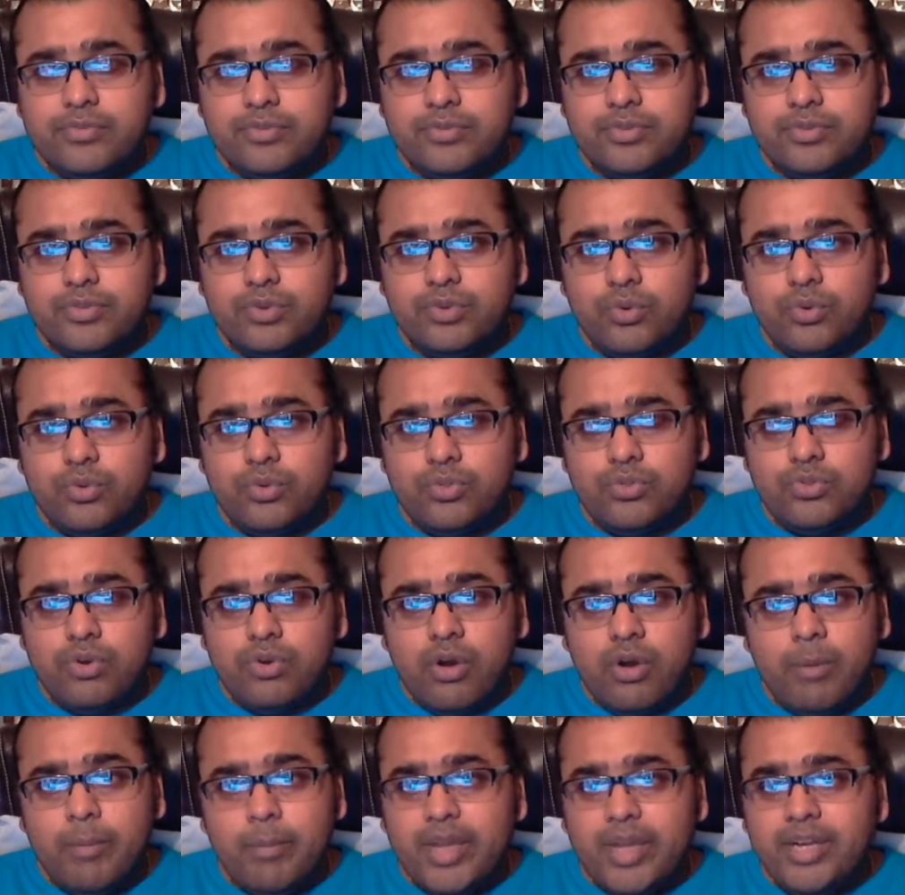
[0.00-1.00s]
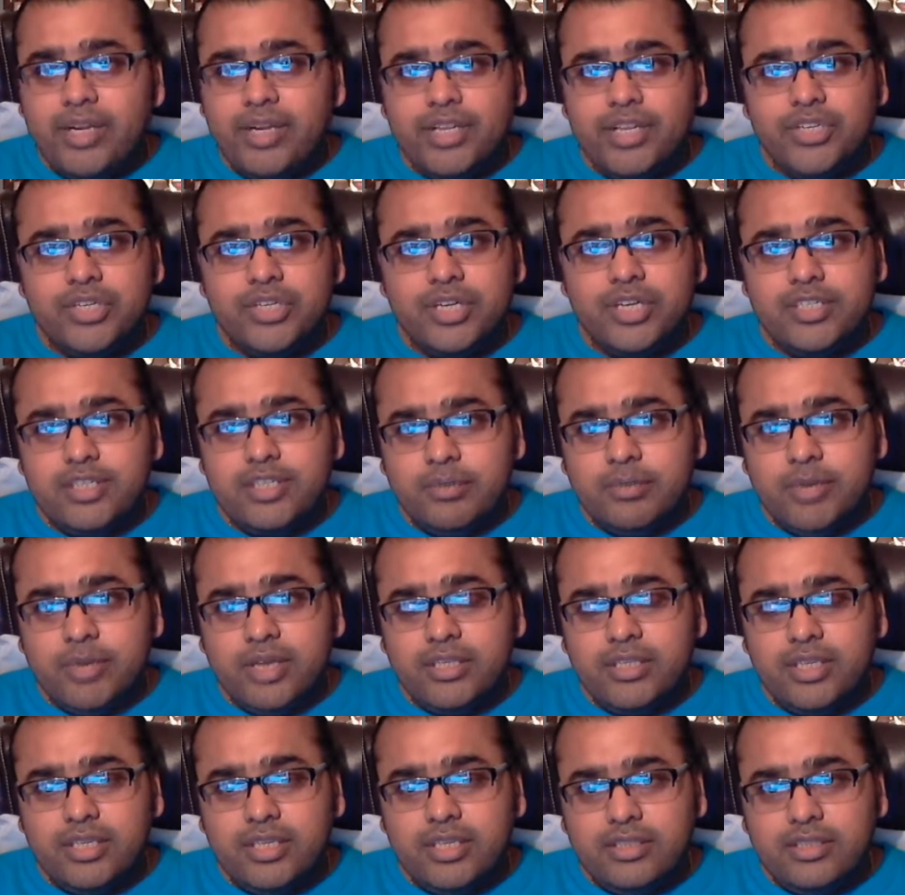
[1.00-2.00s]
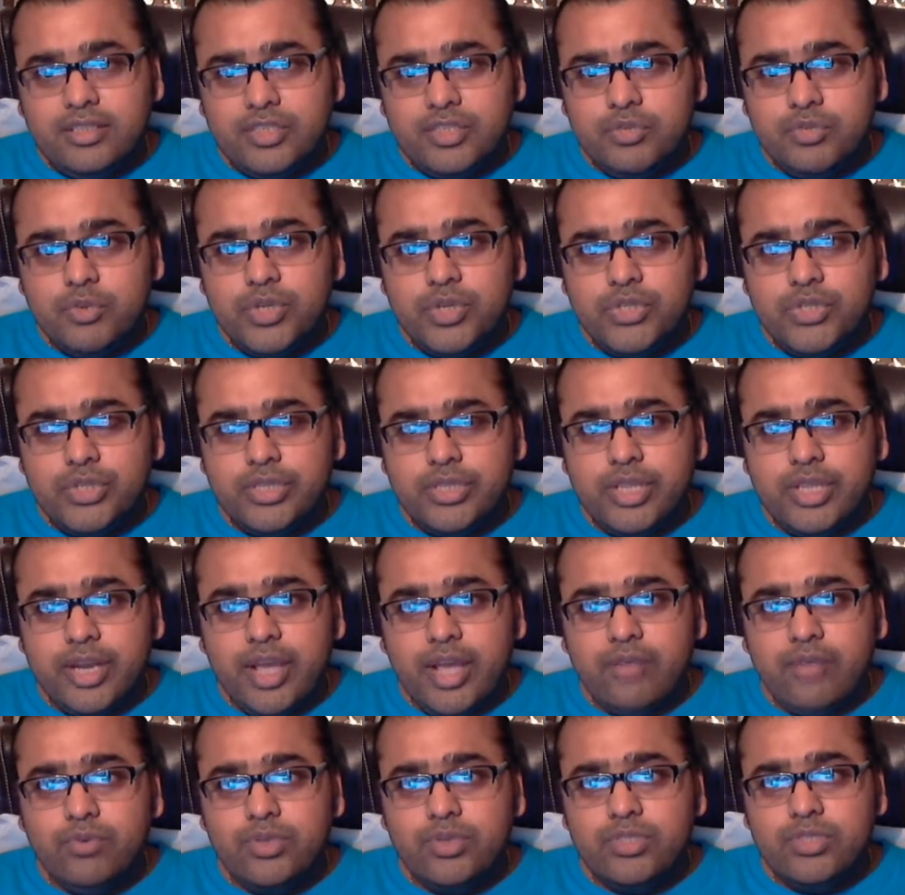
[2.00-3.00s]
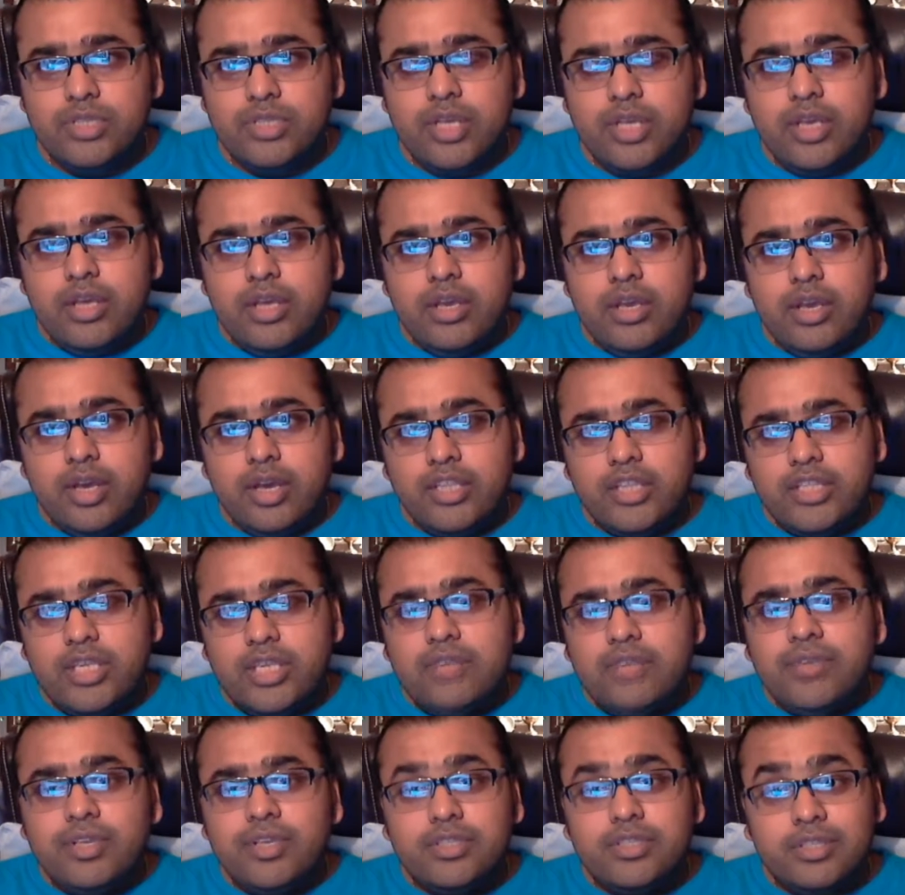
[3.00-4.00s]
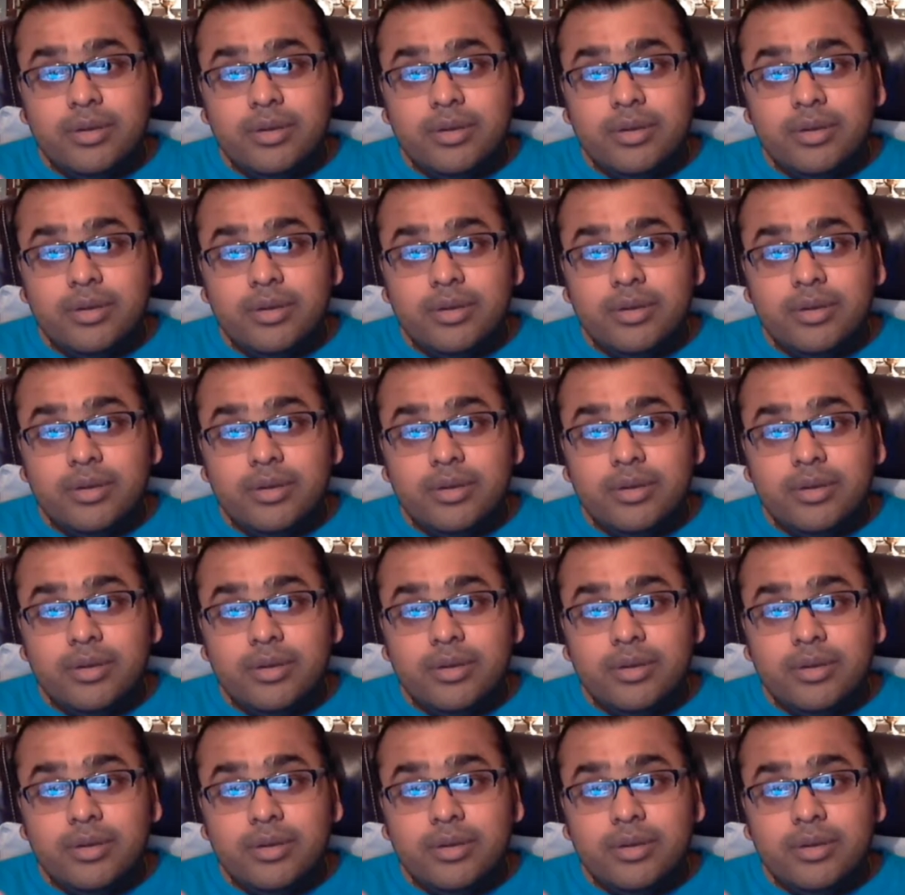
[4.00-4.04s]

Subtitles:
so strong meditation and samadhi situation that I was achieving.